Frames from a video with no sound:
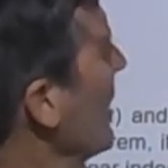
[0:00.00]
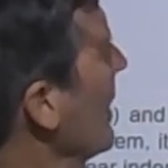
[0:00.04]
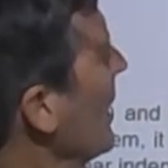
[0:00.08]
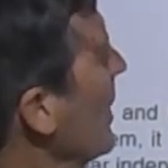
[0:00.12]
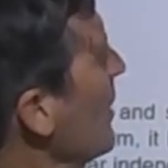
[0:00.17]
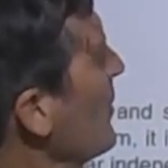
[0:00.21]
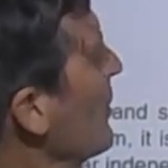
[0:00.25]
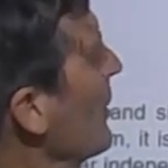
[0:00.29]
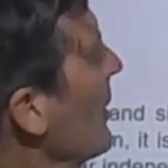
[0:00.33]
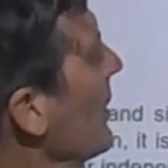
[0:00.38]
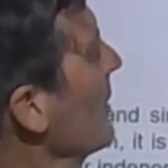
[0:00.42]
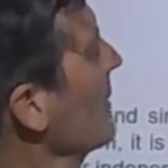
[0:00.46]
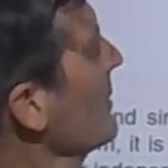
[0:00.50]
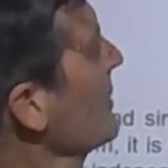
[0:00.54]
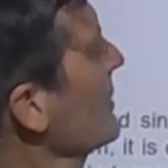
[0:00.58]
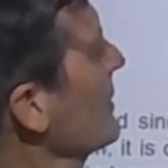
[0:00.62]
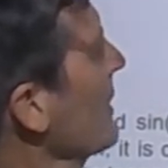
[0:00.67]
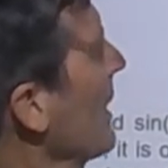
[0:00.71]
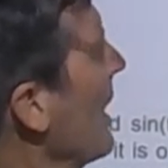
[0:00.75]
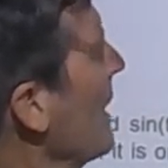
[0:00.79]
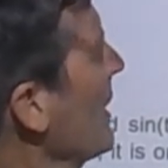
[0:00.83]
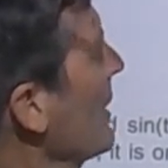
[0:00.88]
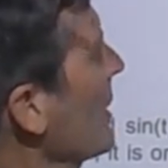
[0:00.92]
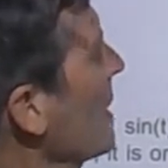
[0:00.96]
I put
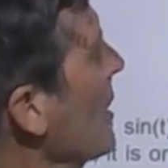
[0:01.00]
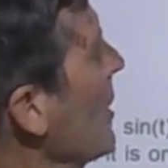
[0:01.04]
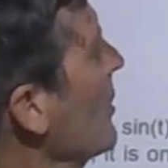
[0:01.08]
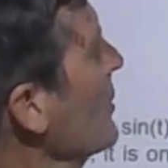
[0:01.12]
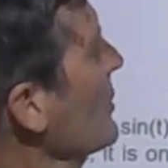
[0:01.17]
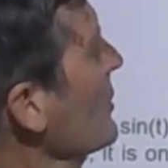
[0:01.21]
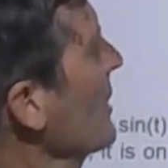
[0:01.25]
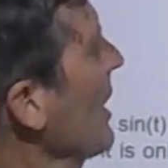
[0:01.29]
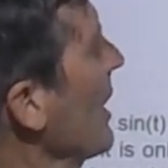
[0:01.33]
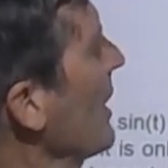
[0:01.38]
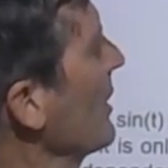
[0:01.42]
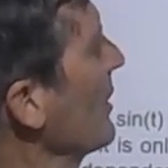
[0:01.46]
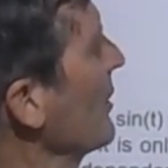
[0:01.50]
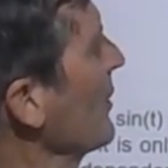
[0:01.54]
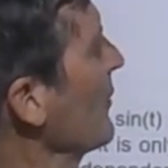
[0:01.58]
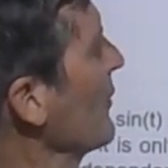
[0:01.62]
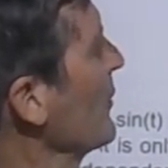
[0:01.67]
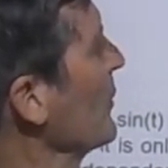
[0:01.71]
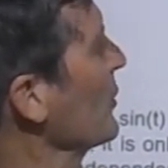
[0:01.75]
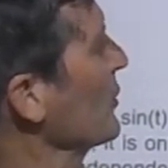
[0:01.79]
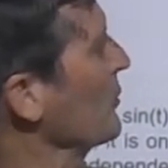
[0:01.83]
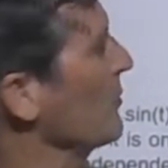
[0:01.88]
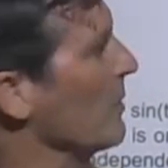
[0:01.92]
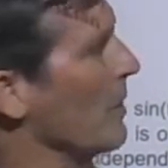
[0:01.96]
sine and cosine in the
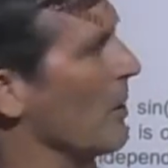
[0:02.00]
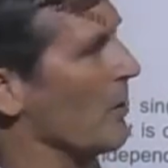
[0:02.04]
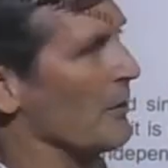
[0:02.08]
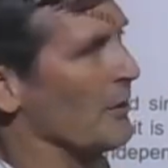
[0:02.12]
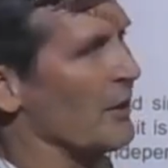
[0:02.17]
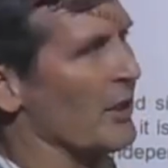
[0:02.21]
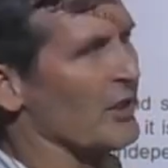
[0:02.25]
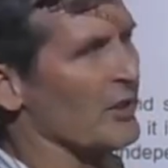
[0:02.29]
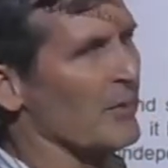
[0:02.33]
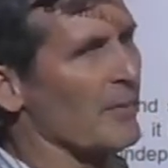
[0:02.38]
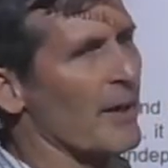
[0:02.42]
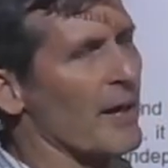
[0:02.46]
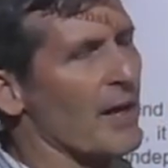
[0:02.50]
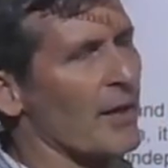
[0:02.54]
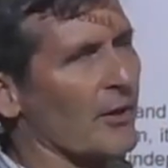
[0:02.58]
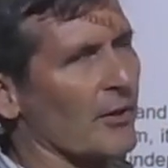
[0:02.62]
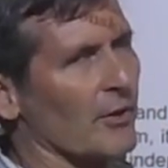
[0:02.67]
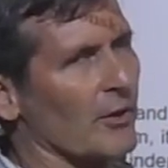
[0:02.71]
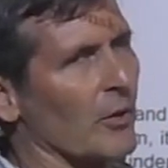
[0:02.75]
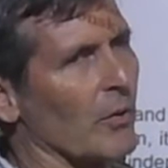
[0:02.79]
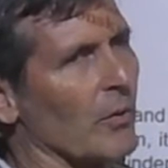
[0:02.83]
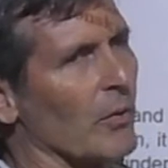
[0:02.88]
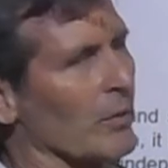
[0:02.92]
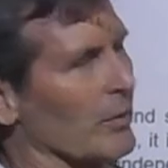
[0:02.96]
first row. It doesn't matter
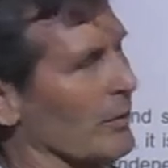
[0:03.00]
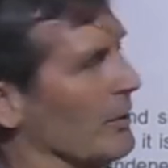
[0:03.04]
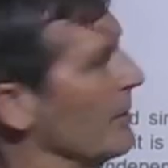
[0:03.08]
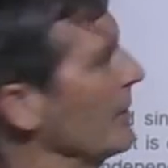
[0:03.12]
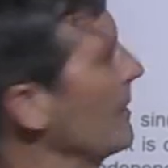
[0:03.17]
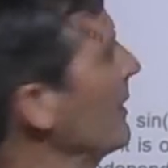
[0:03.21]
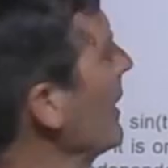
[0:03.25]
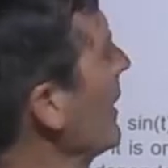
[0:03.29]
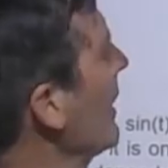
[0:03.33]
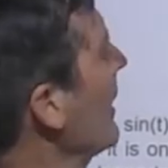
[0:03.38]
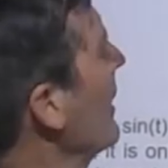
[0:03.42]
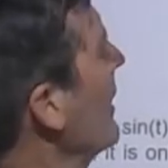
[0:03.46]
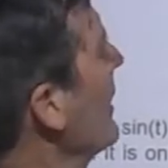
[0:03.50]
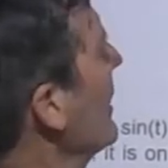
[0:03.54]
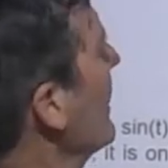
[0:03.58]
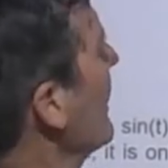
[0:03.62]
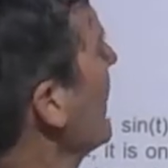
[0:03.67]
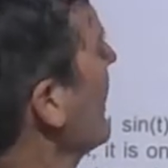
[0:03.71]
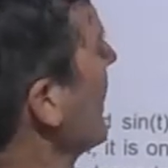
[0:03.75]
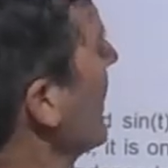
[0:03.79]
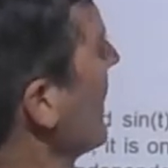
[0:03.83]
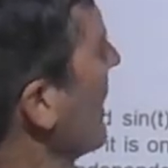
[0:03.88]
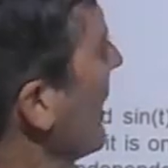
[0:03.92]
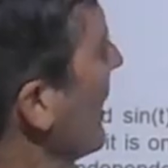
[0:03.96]
the order.
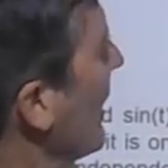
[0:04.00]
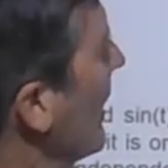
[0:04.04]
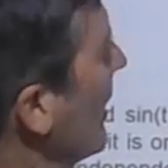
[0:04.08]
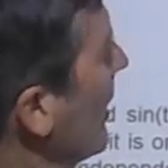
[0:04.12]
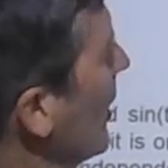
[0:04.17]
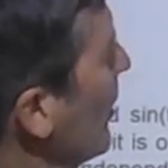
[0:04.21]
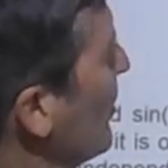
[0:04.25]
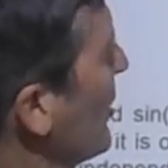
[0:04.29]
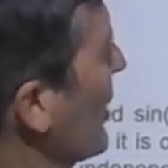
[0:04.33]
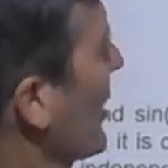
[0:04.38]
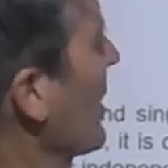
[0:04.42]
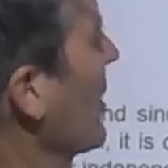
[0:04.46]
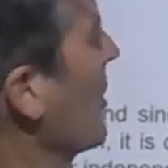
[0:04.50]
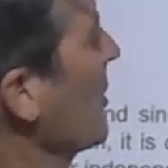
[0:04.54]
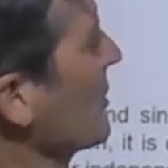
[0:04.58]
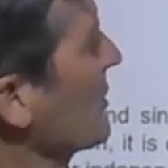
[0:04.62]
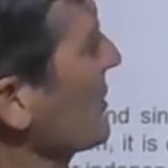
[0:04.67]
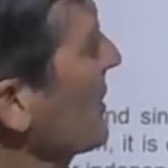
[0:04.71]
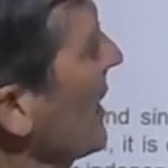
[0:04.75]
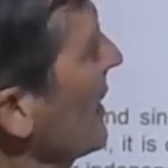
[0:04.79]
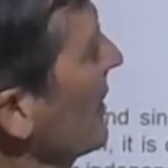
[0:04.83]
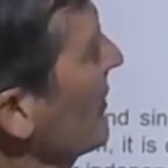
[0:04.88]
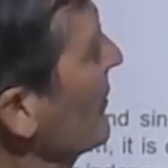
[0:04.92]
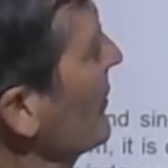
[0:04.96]
I'll put
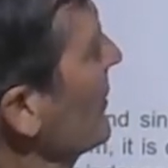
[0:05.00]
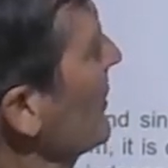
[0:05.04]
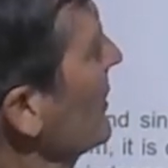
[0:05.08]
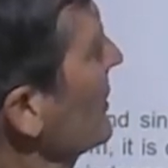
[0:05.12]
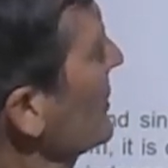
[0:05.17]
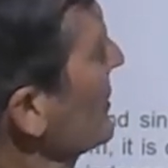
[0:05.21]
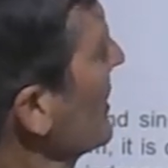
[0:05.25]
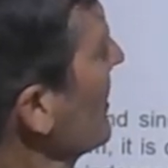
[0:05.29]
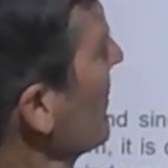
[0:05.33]
cosine first.